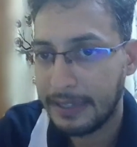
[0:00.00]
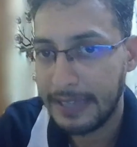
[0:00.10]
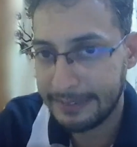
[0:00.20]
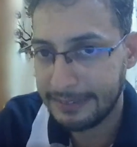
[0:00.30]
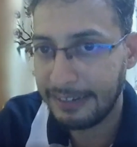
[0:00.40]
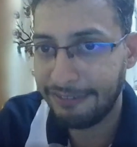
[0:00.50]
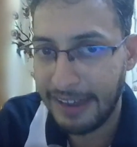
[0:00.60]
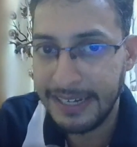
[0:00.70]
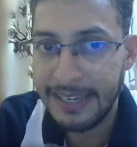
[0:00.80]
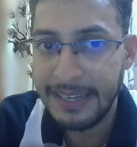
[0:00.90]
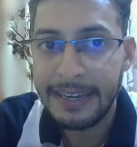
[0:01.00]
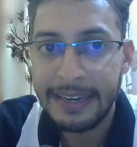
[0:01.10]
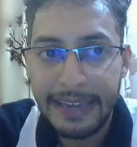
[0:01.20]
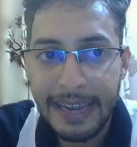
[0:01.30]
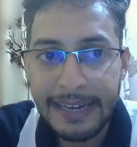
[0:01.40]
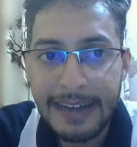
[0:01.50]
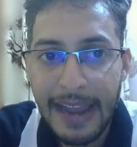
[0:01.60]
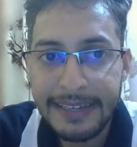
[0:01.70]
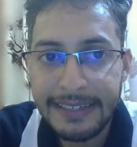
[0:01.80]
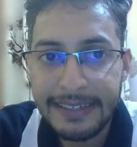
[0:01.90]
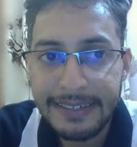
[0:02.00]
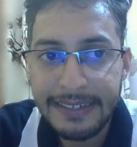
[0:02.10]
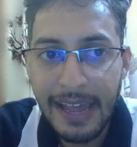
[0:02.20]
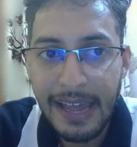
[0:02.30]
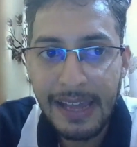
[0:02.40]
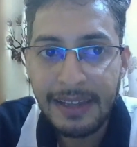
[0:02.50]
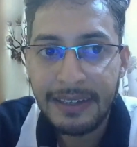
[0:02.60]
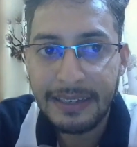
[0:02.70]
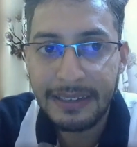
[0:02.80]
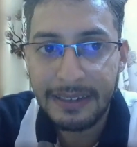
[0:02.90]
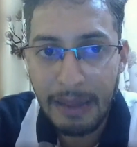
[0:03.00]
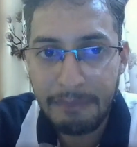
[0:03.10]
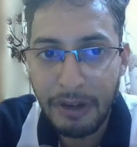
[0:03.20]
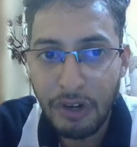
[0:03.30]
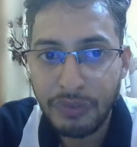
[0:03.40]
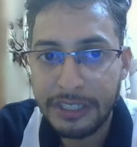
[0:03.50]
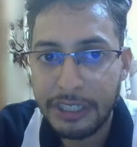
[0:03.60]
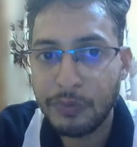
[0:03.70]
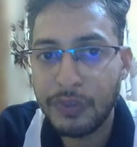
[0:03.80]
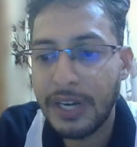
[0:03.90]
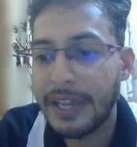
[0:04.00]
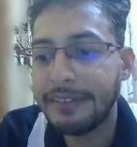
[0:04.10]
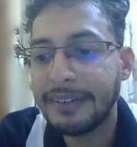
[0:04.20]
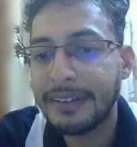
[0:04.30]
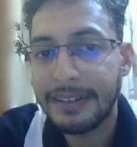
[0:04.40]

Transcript: Excel file and write the number of descriptor as